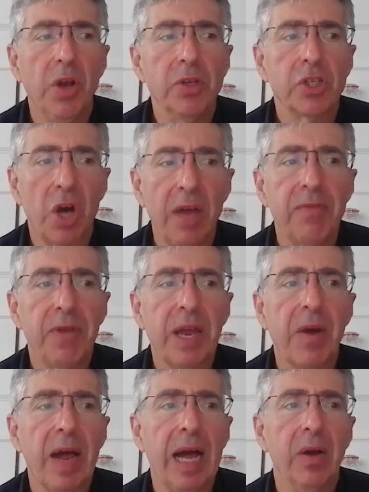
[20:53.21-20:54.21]
try and
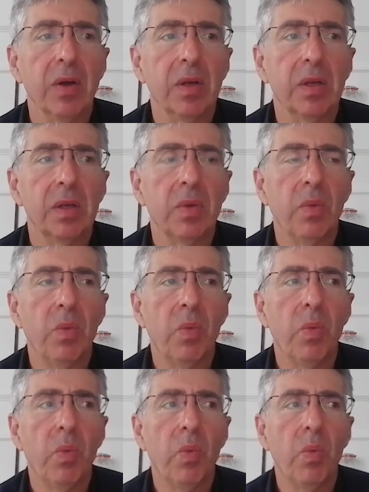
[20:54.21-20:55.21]
figure out
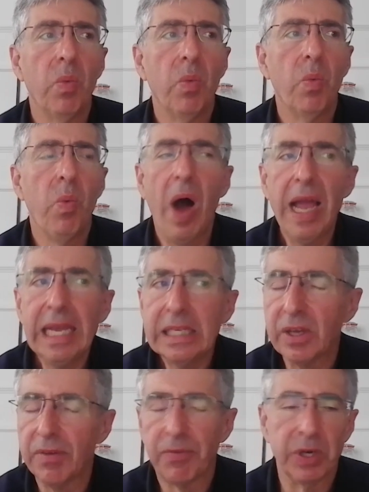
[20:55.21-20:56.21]
why is
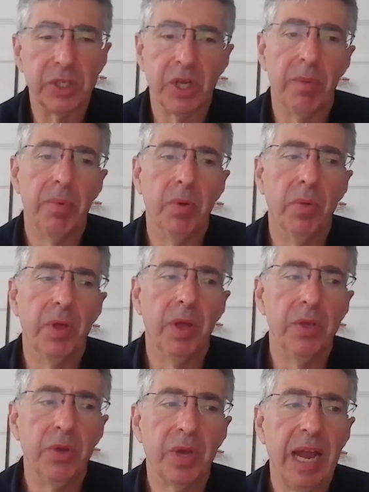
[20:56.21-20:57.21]
it, for example, that
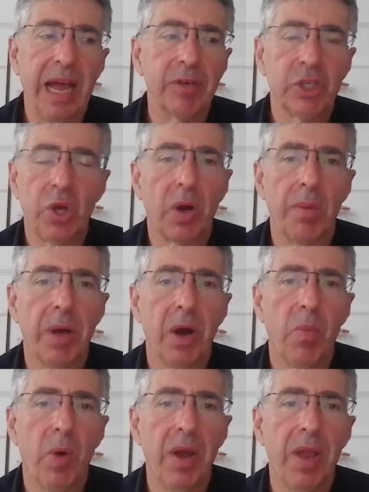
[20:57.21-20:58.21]
you can have a chocolate bar
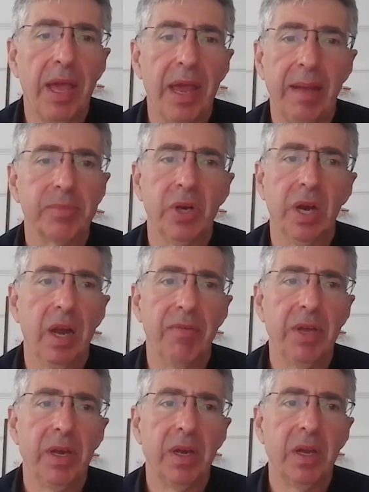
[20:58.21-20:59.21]
on one day and absolutely love
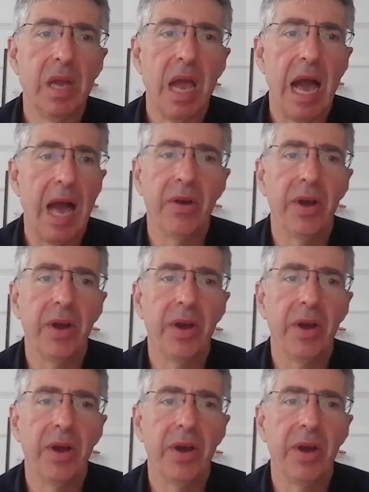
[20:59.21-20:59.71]
it and on